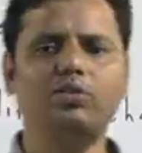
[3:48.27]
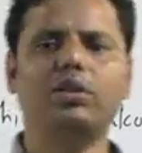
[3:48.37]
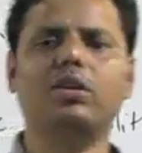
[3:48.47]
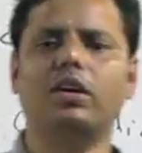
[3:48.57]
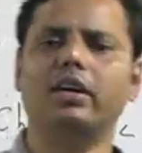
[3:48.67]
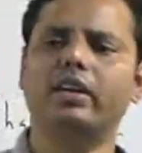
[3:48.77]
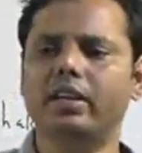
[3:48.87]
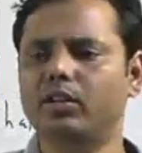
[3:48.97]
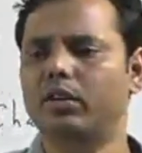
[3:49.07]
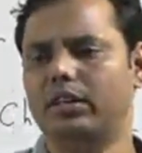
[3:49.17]
do we call it
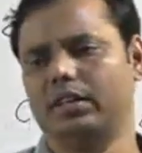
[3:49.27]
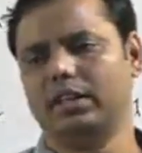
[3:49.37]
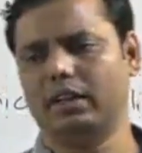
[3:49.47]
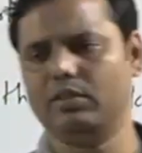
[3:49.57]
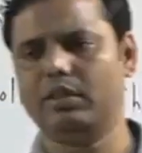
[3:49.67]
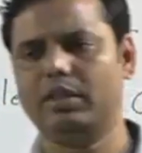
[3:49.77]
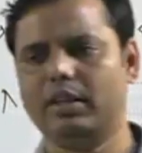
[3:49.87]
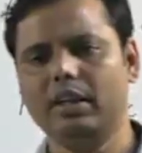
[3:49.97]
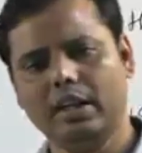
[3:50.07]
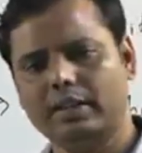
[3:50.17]
Neolithic Chalcolithic?
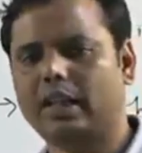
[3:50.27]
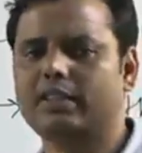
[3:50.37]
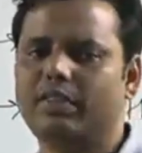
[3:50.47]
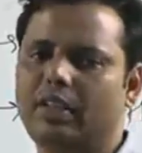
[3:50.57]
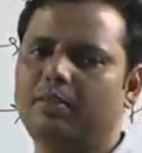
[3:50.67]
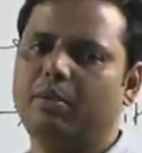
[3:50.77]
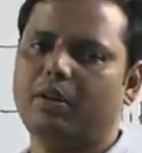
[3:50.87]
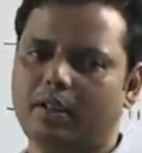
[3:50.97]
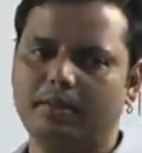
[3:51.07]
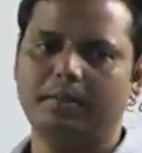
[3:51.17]
That's very
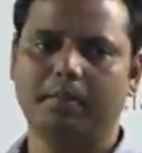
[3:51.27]
important.